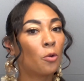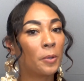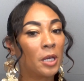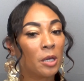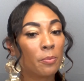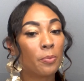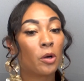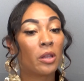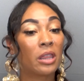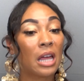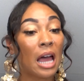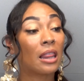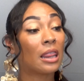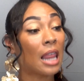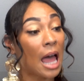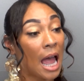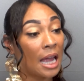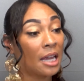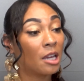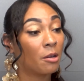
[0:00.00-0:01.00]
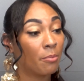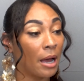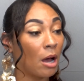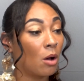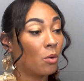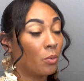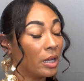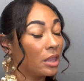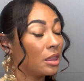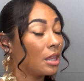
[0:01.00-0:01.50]
people that lie
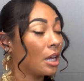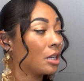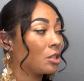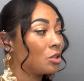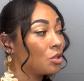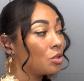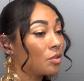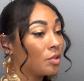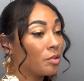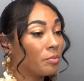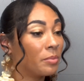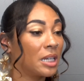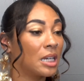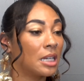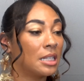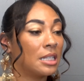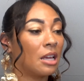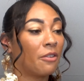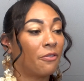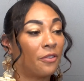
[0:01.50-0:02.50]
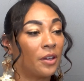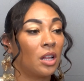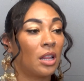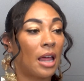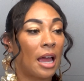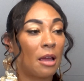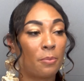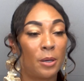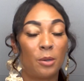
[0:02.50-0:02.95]
about what they do because they feel like